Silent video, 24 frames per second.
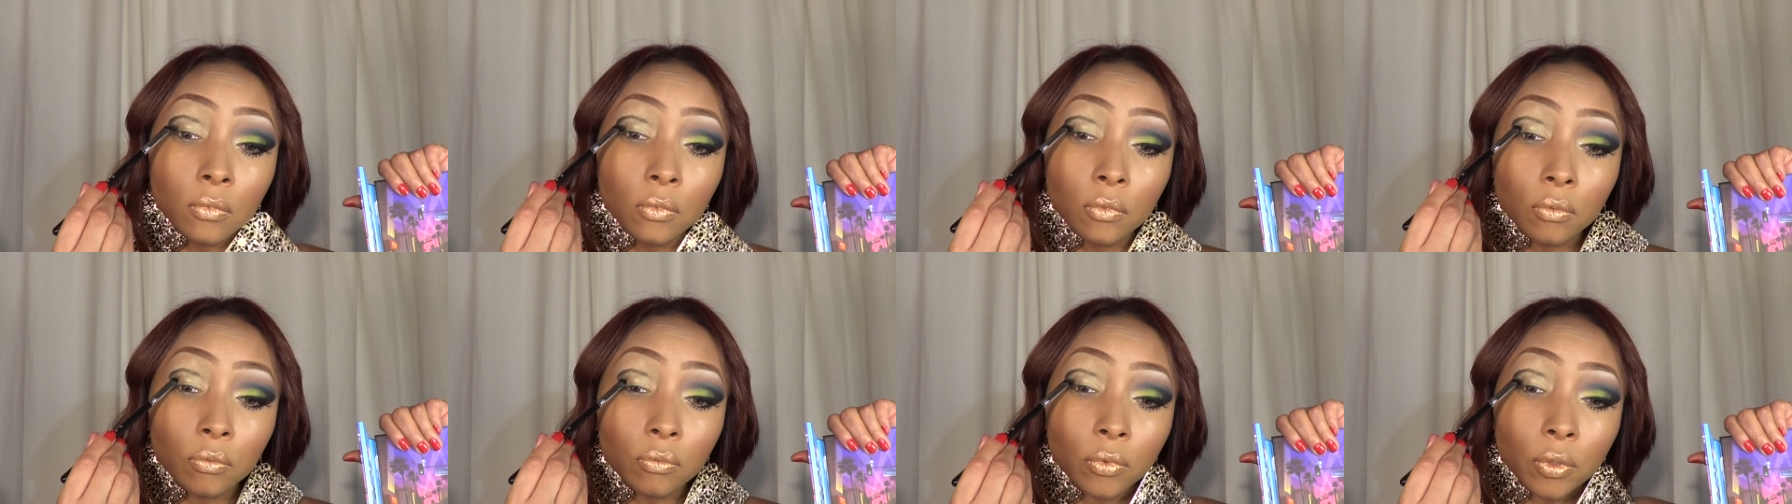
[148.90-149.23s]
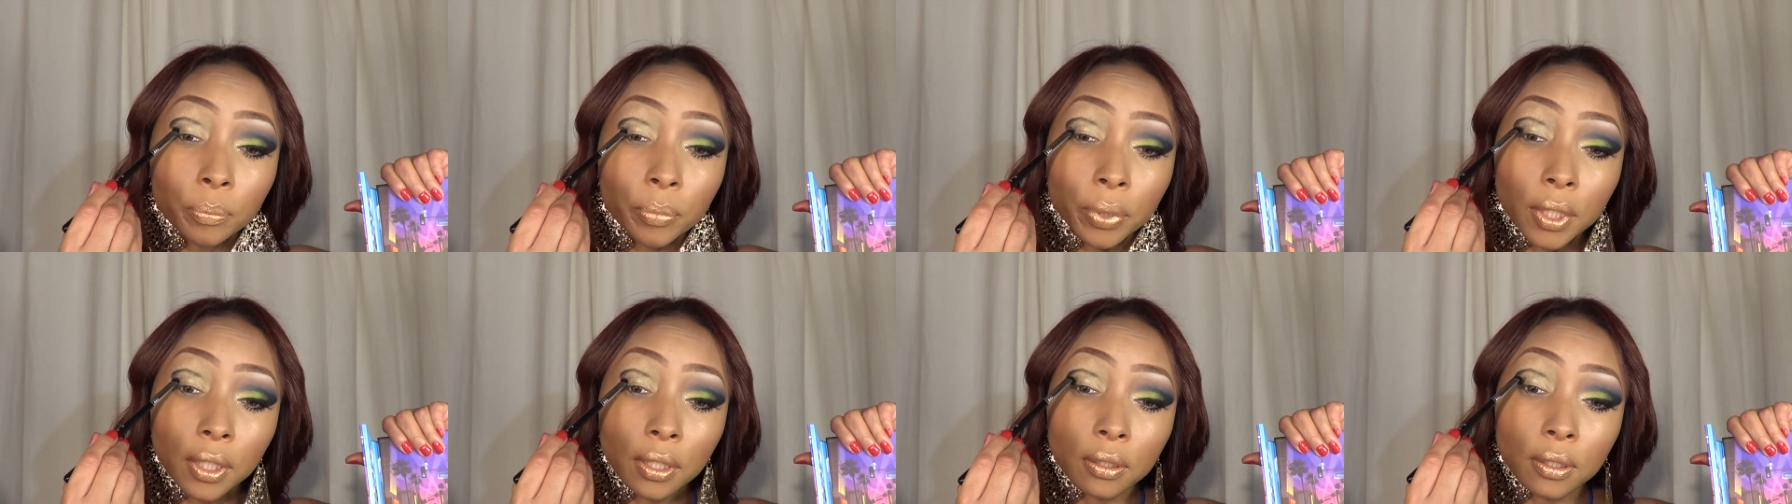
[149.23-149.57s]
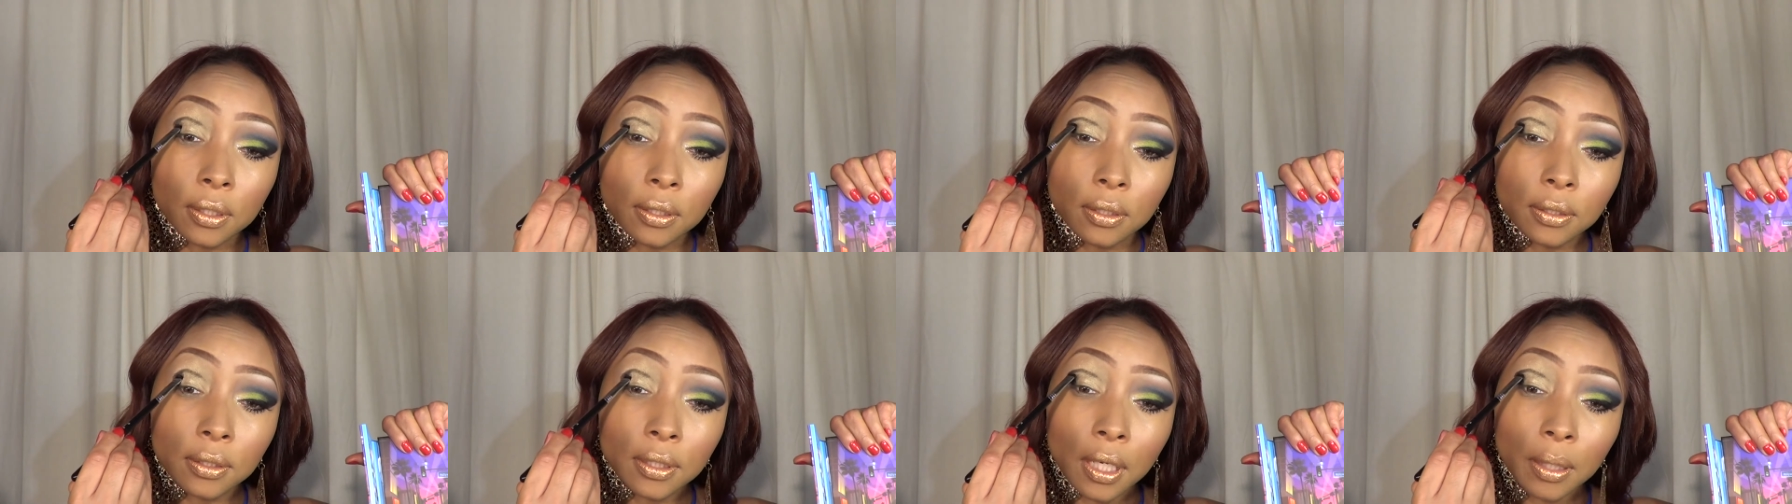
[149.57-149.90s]
Repeat
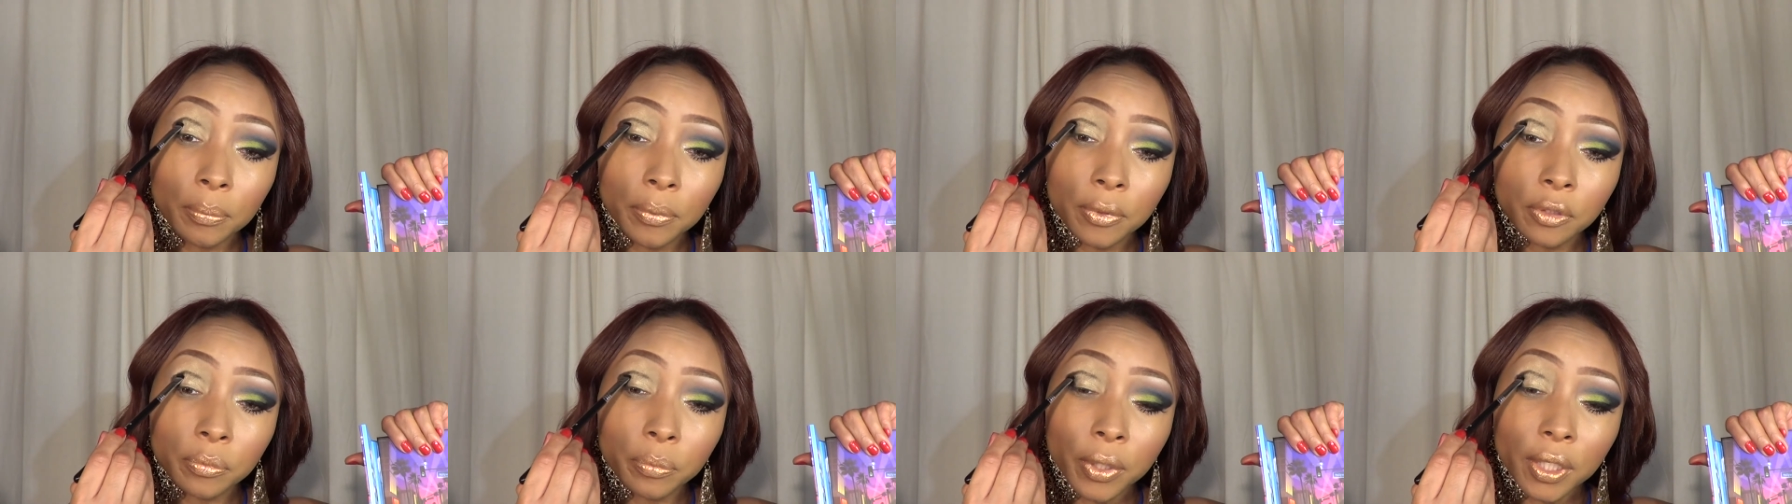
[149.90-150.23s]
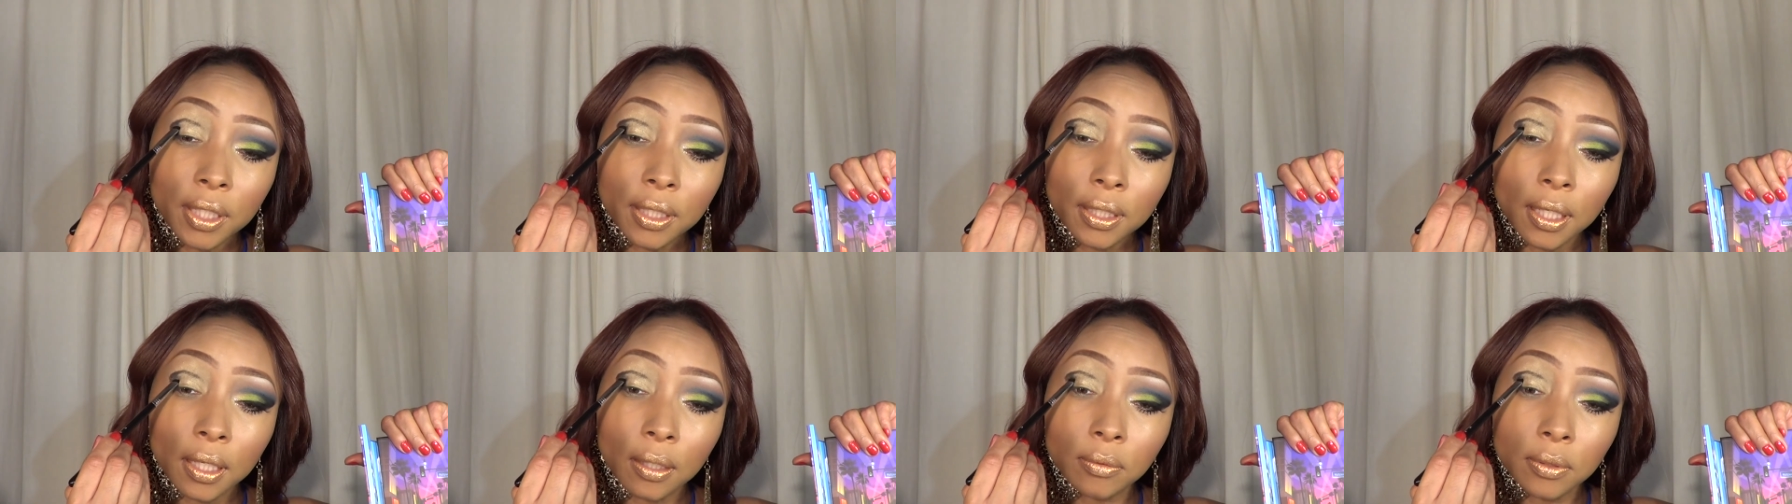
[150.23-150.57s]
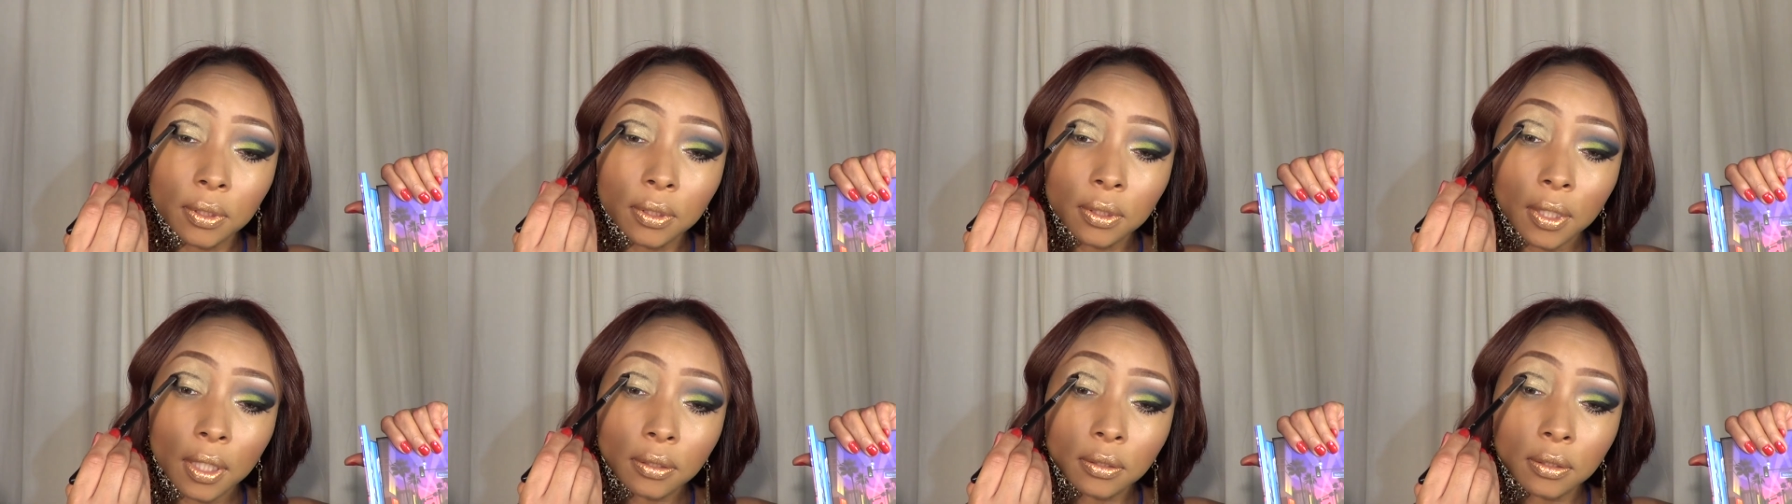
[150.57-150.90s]
this step as many times
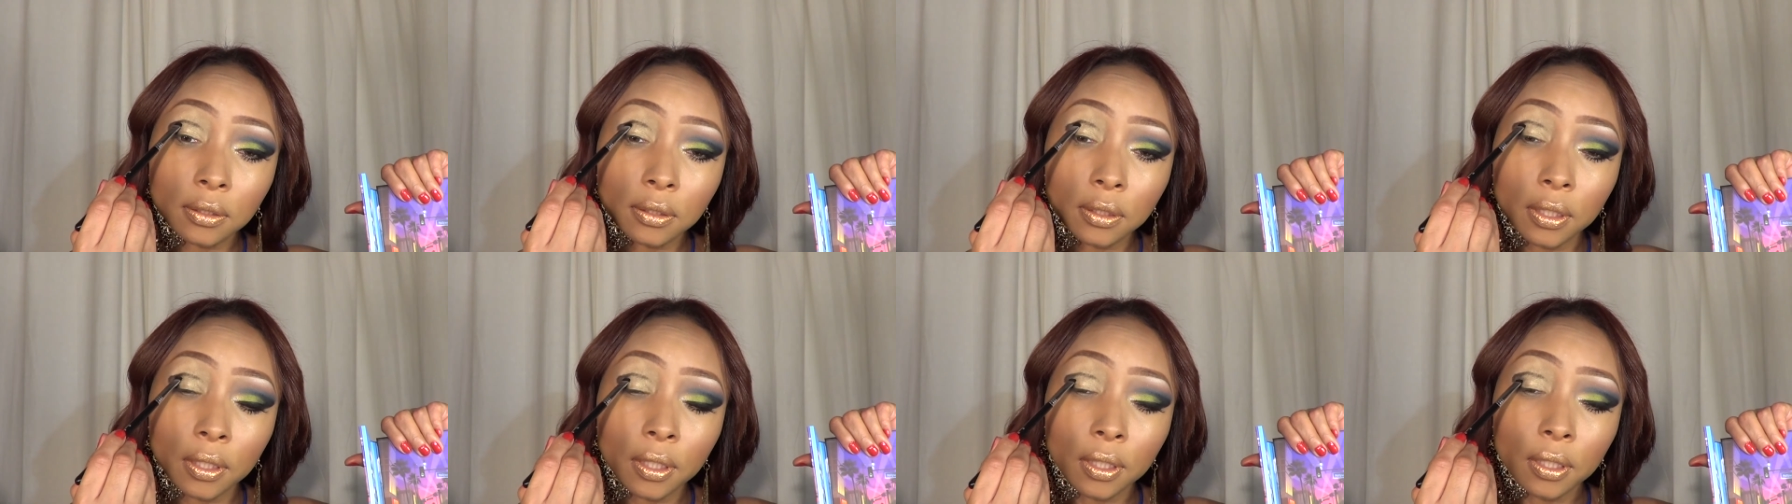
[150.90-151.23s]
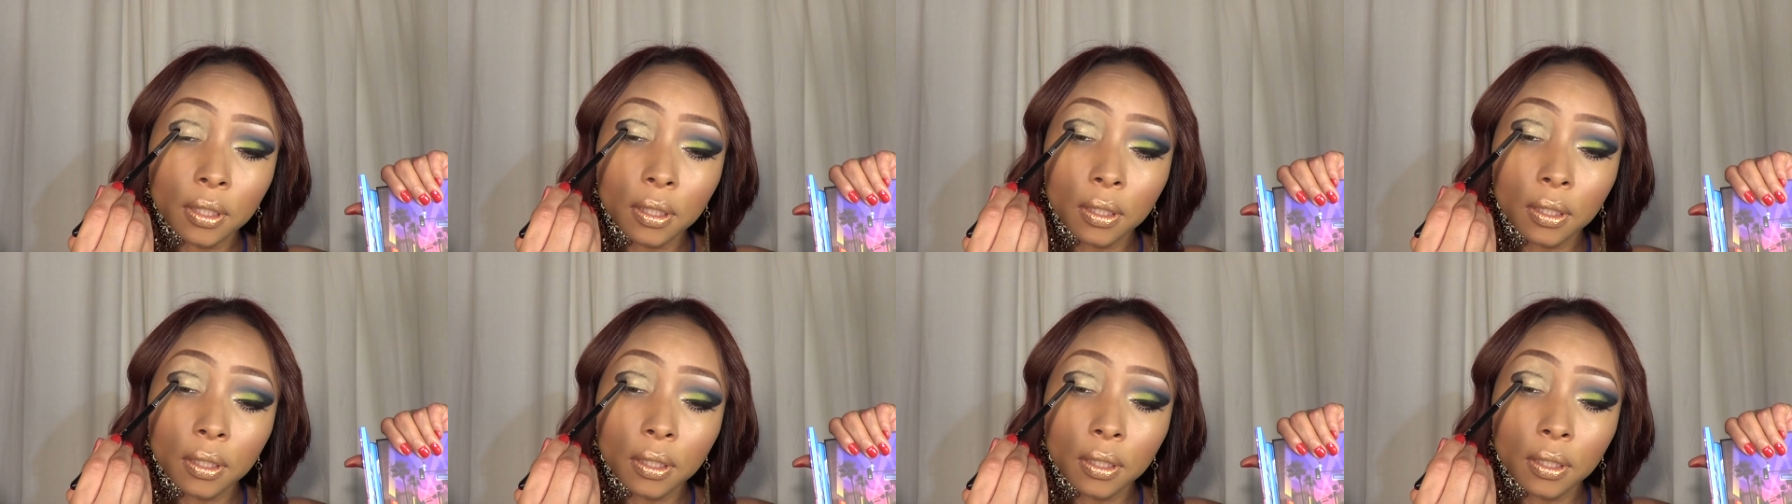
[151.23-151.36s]
as necessary.